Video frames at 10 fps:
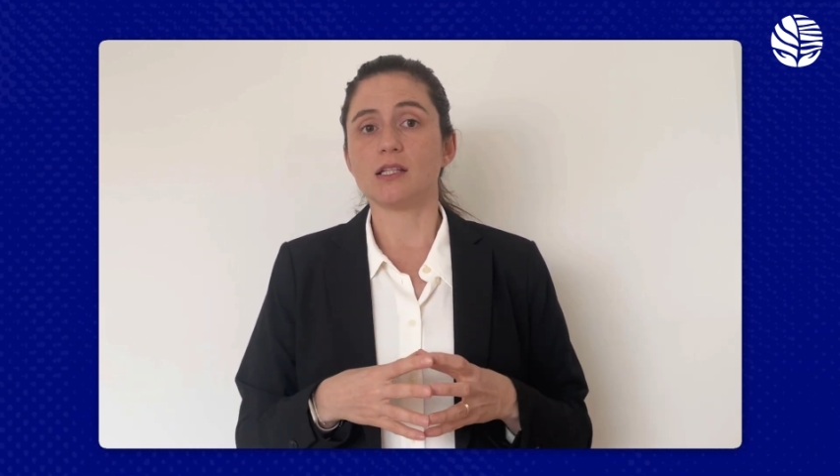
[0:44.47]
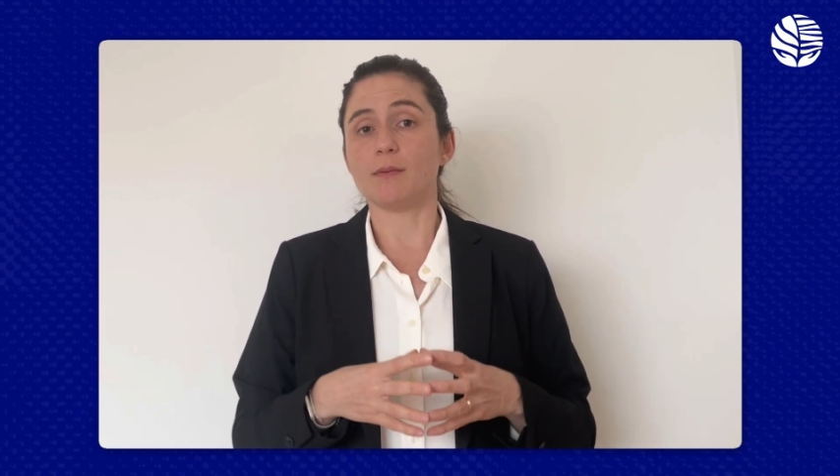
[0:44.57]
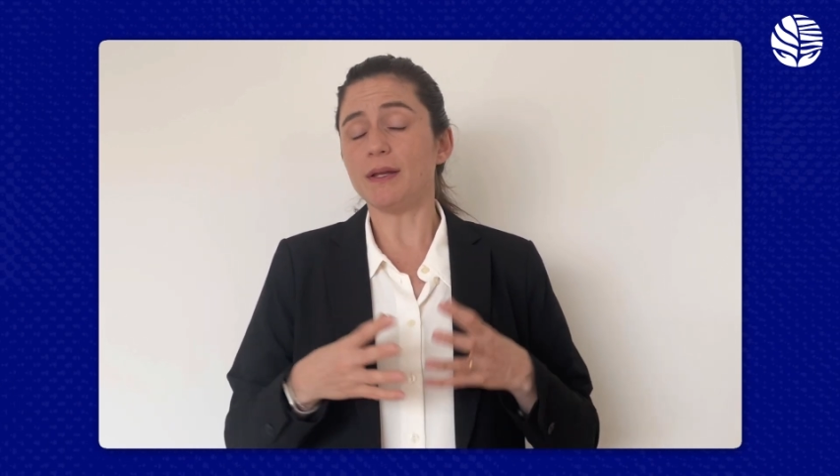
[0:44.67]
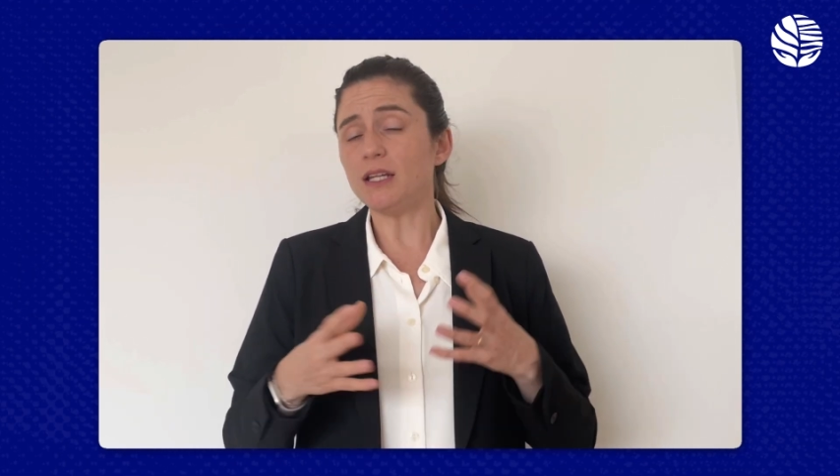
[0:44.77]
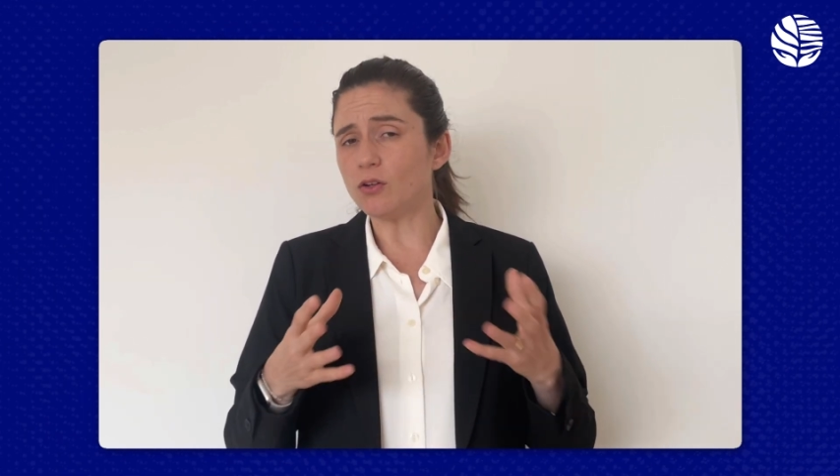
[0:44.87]

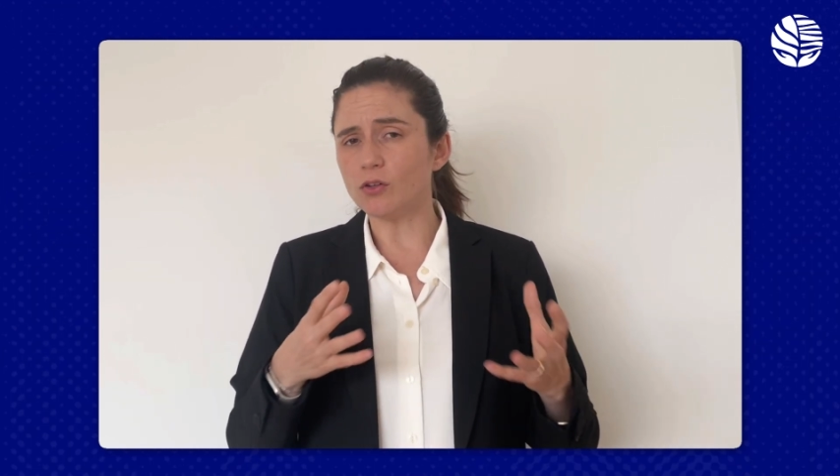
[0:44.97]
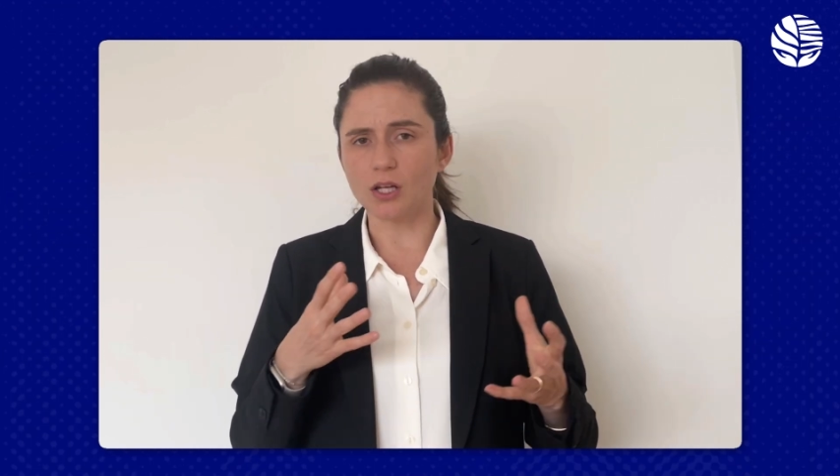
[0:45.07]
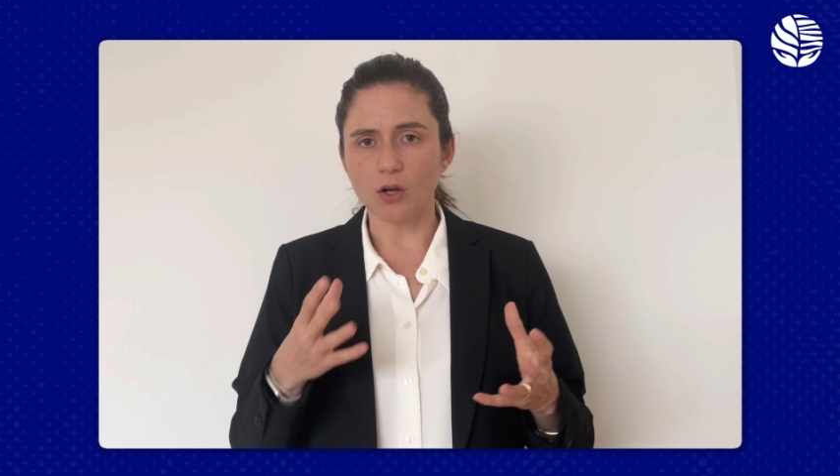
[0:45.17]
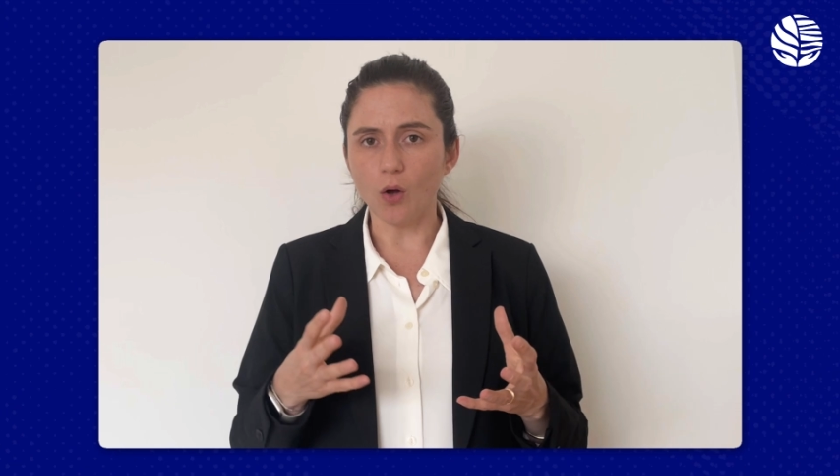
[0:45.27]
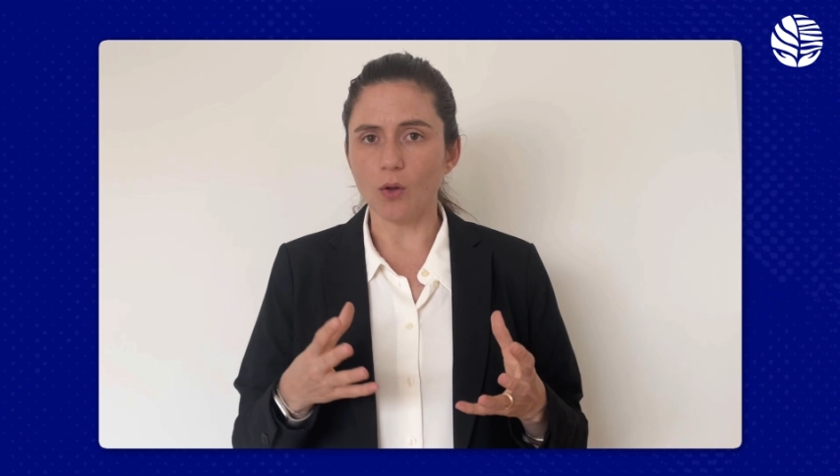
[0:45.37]
depending on
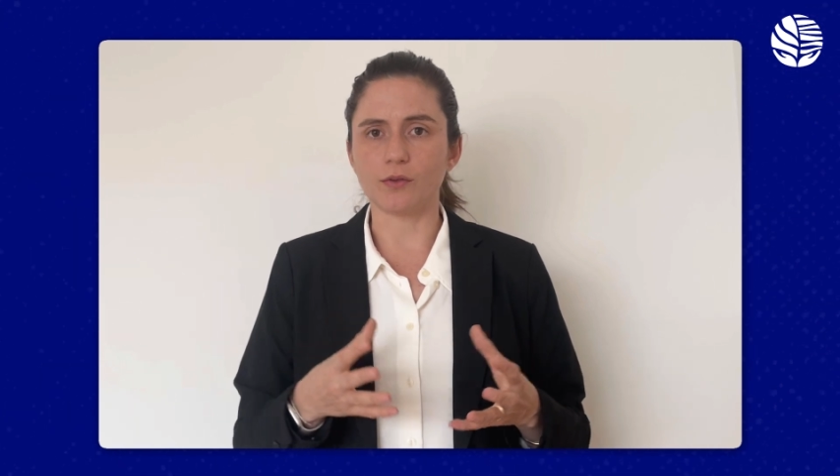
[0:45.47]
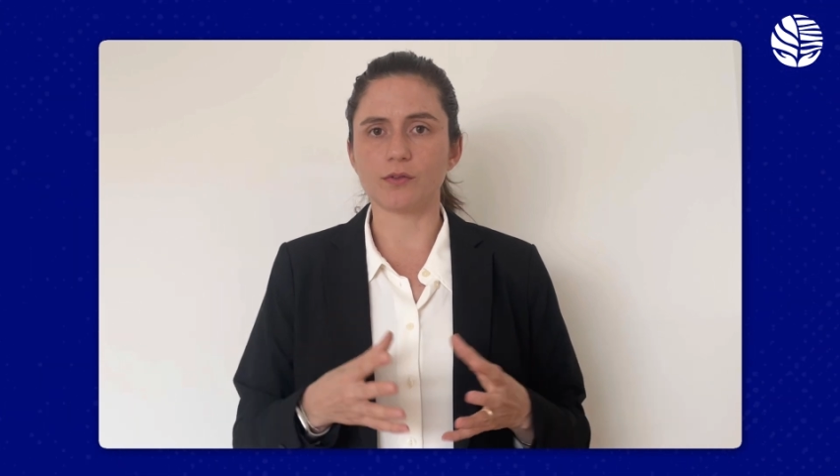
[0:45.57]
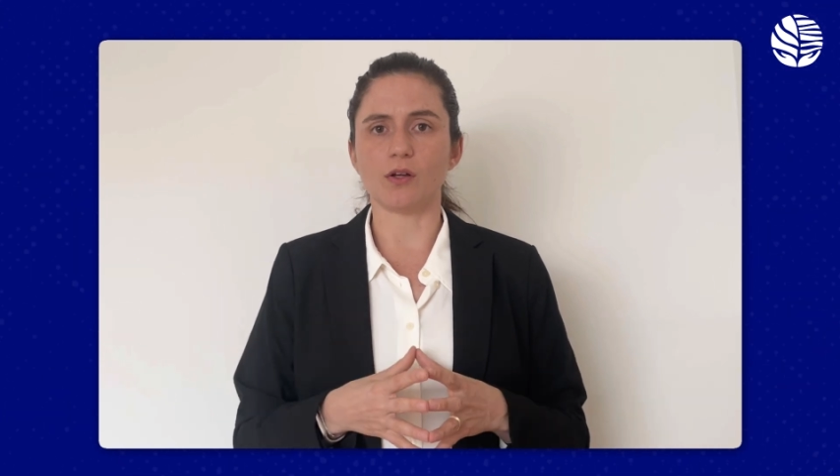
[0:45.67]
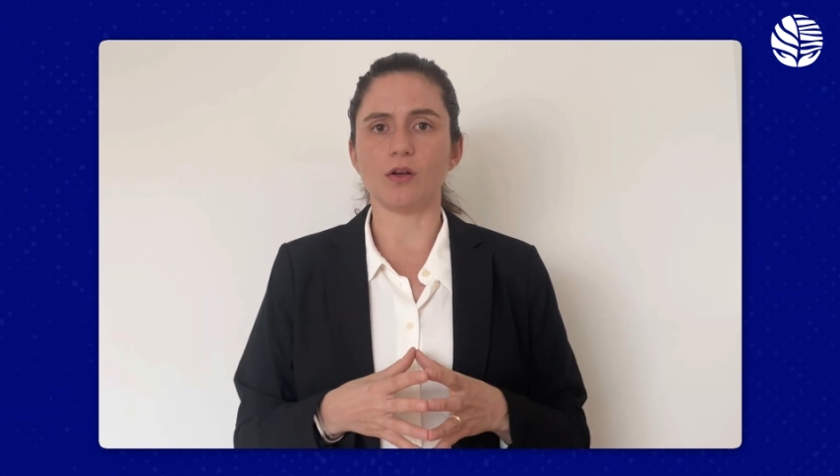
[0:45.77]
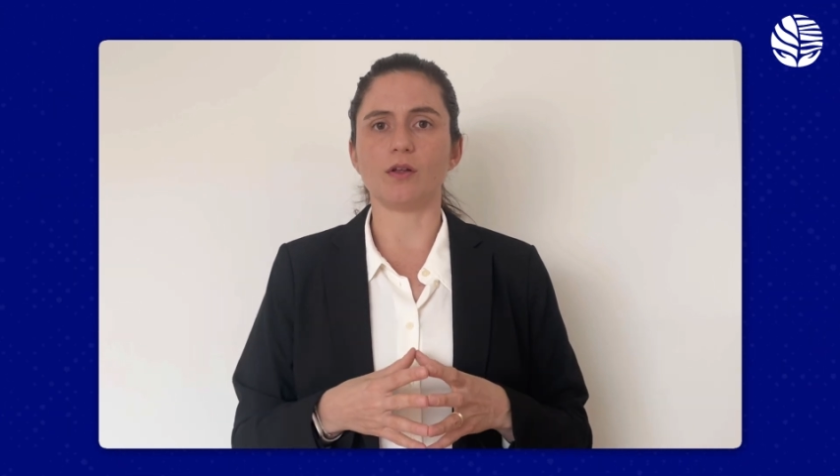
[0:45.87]
the goals,